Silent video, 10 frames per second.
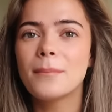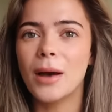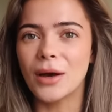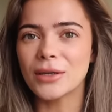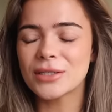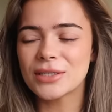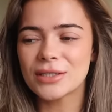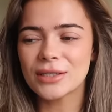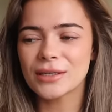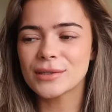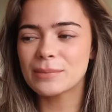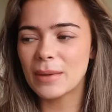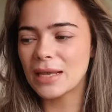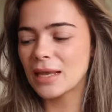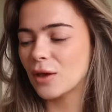But
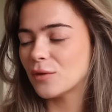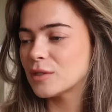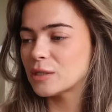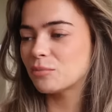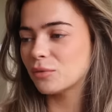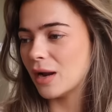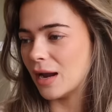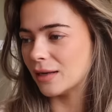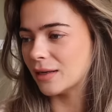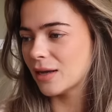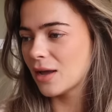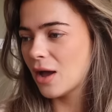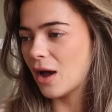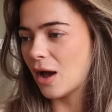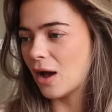speaking of spring,
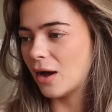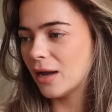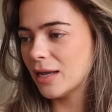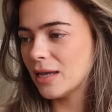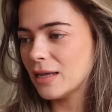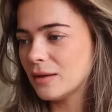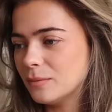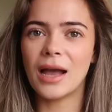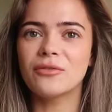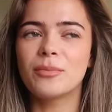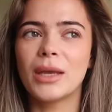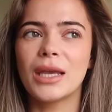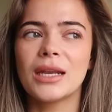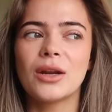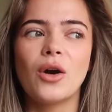I have
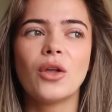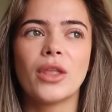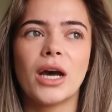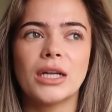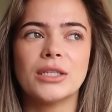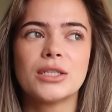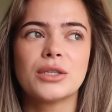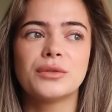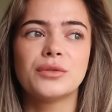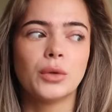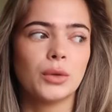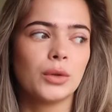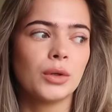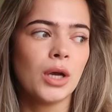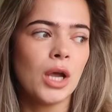been on the hunt
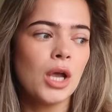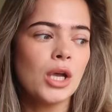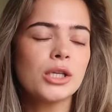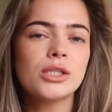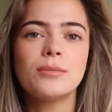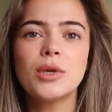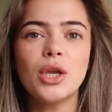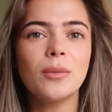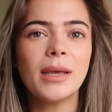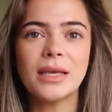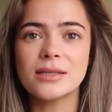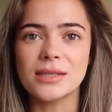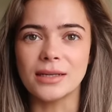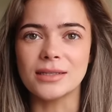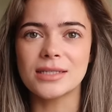for some new
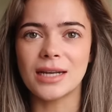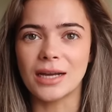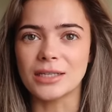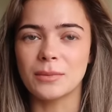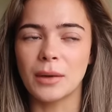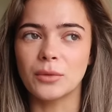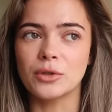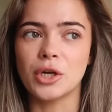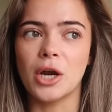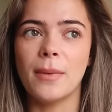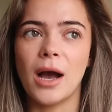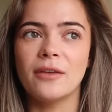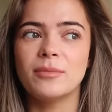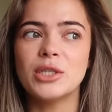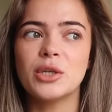pieces to add to my wardrobe.
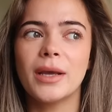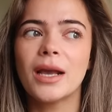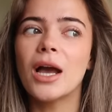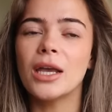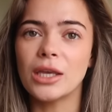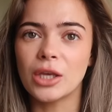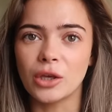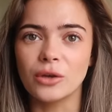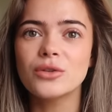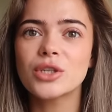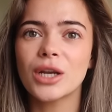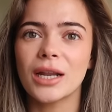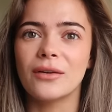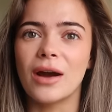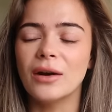I've been doing a huge
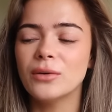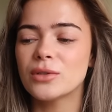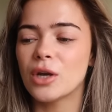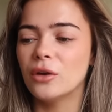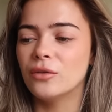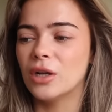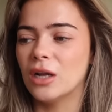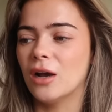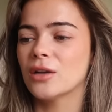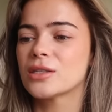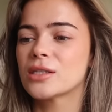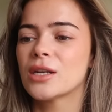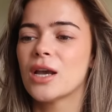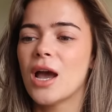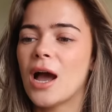clear out over the
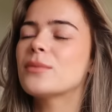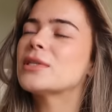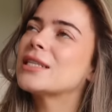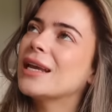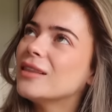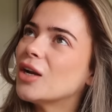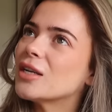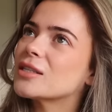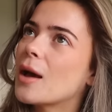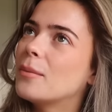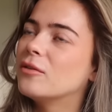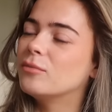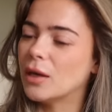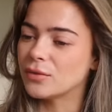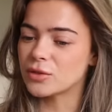last, I would say the last couple of
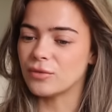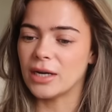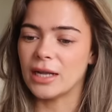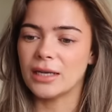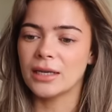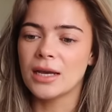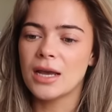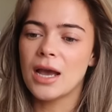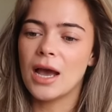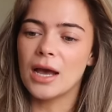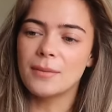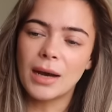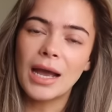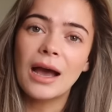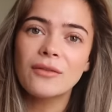months really.
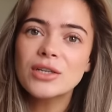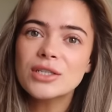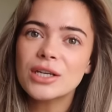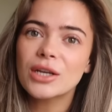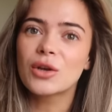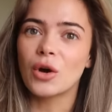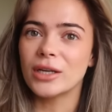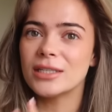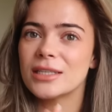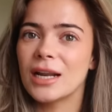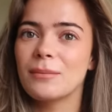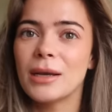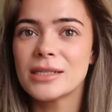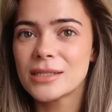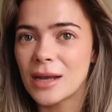I haven't gone into like
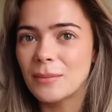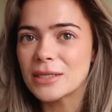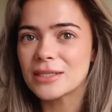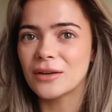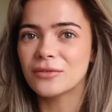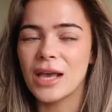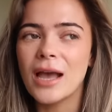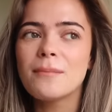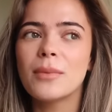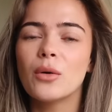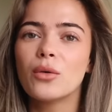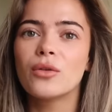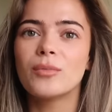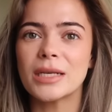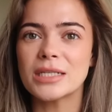my summer stuff yet, but all
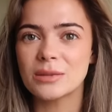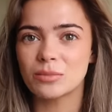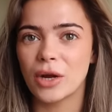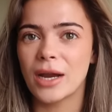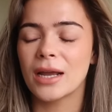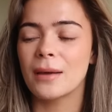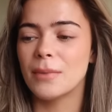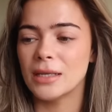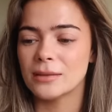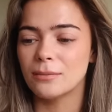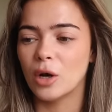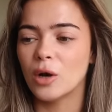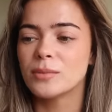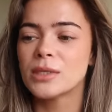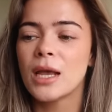of my spring bits and
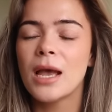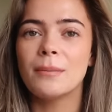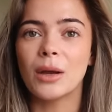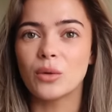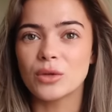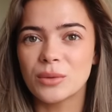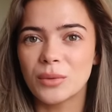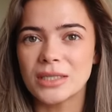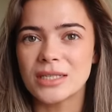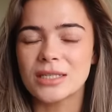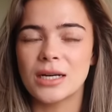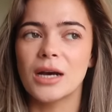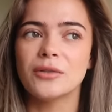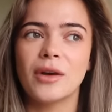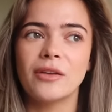bobs, my autumn winter
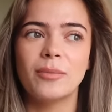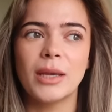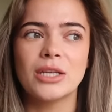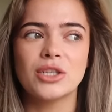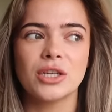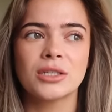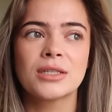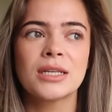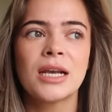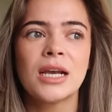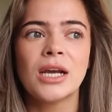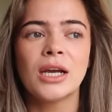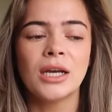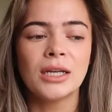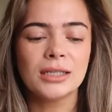stuff, I've been just
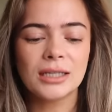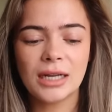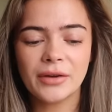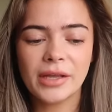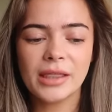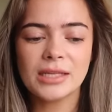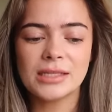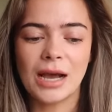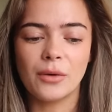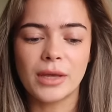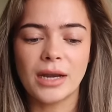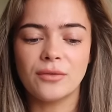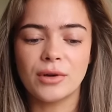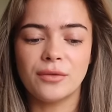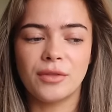clearing things out,
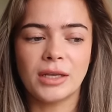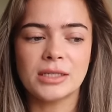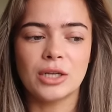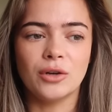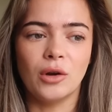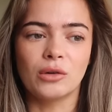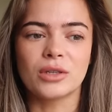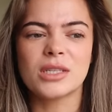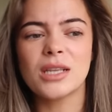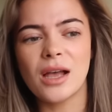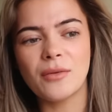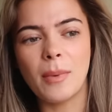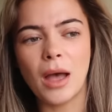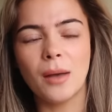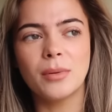getting rid of things that no longer serve a
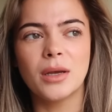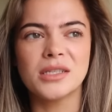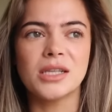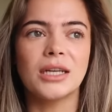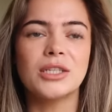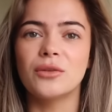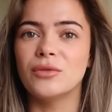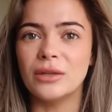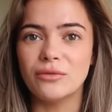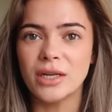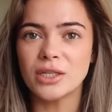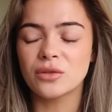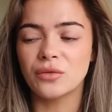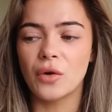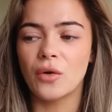purpose, that I don't really
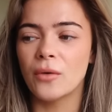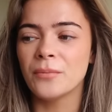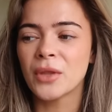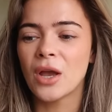reach for.